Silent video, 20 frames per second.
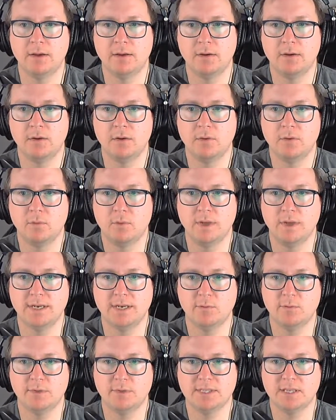
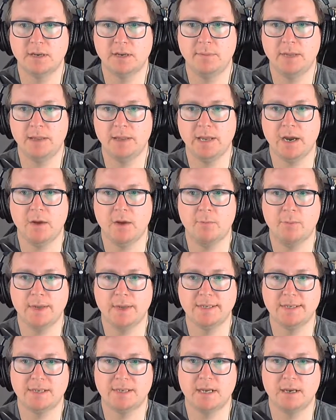what's going to be there. But
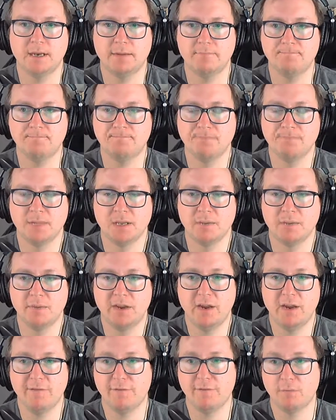yeah,
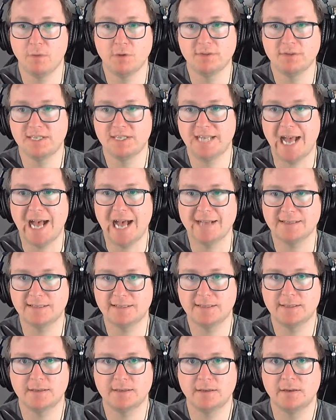for most
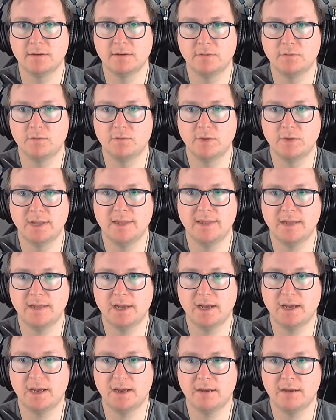tasks with
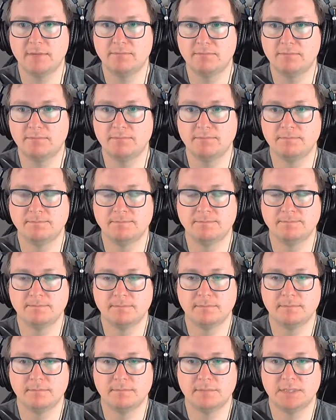
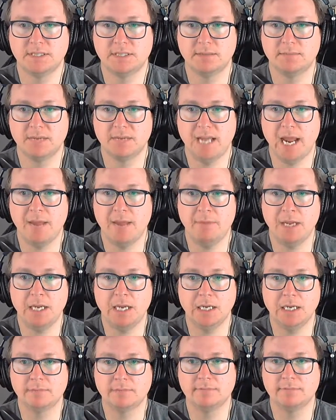some
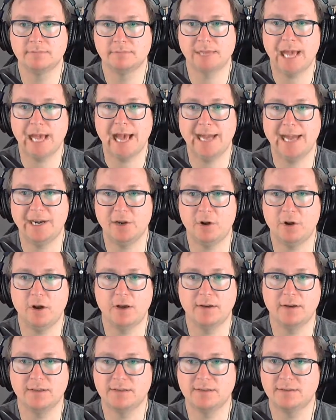gaming added on
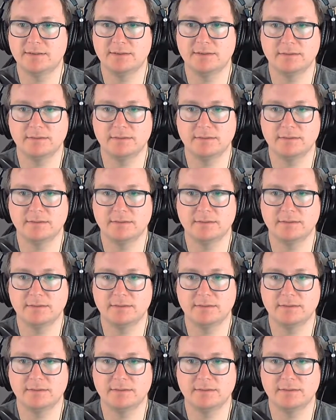is.